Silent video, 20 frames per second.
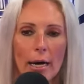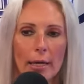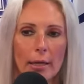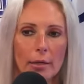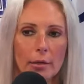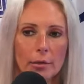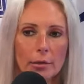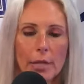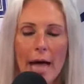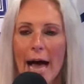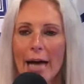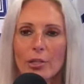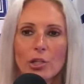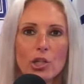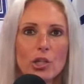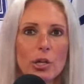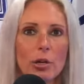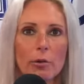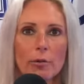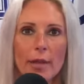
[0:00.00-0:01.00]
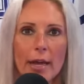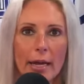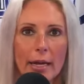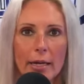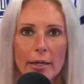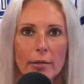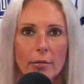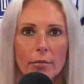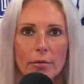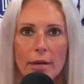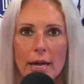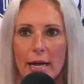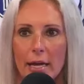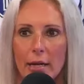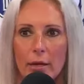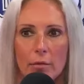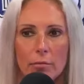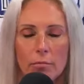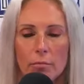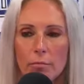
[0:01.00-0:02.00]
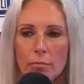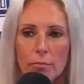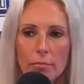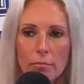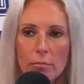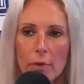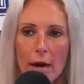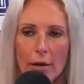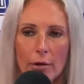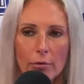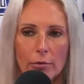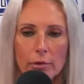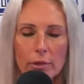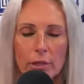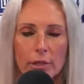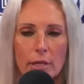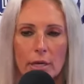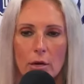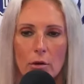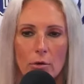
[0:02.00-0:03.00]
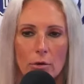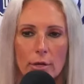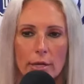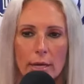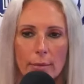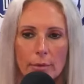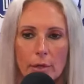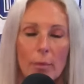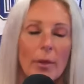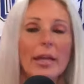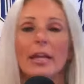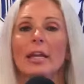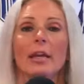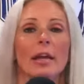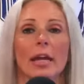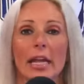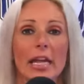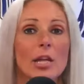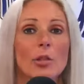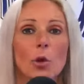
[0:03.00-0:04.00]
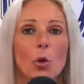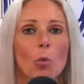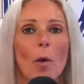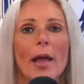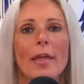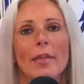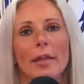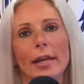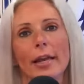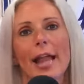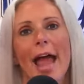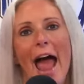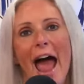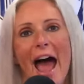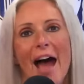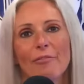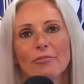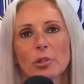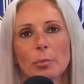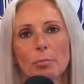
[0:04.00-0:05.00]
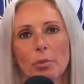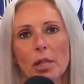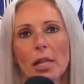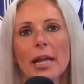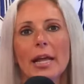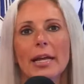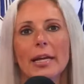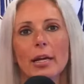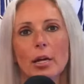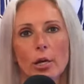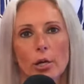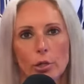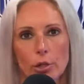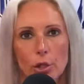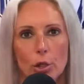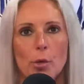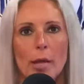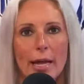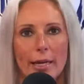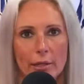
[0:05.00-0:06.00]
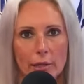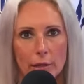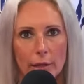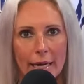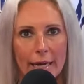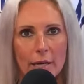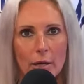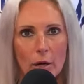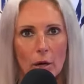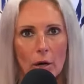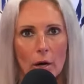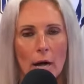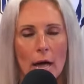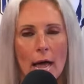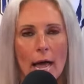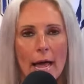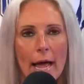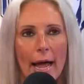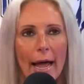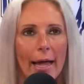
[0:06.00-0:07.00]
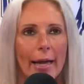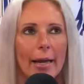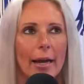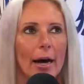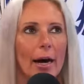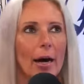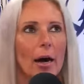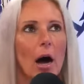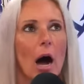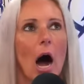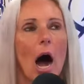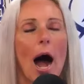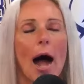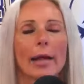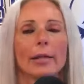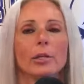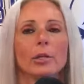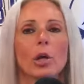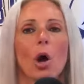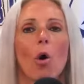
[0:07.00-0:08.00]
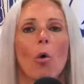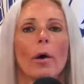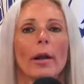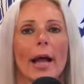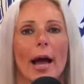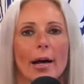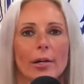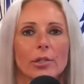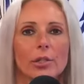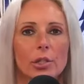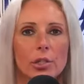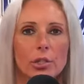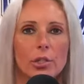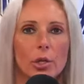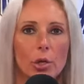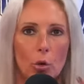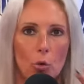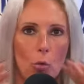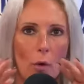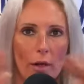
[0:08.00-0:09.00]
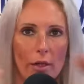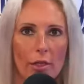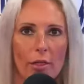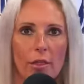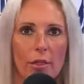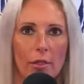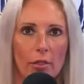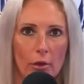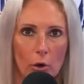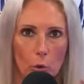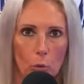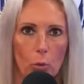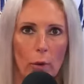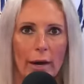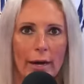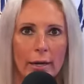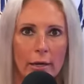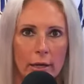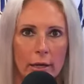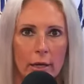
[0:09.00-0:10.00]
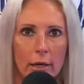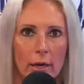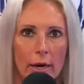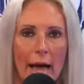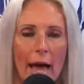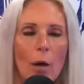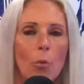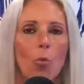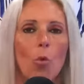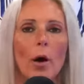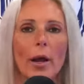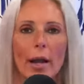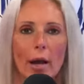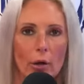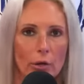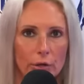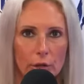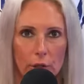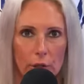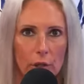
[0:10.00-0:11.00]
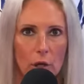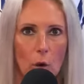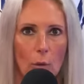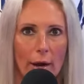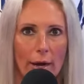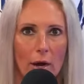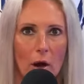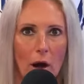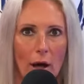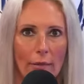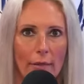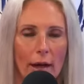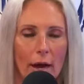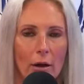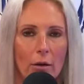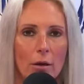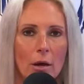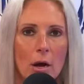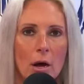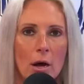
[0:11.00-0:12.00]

Last year didn't they go to games? Either way, they didn't have to play 2 days later. And I know it has to do with the rink and what else is going on there,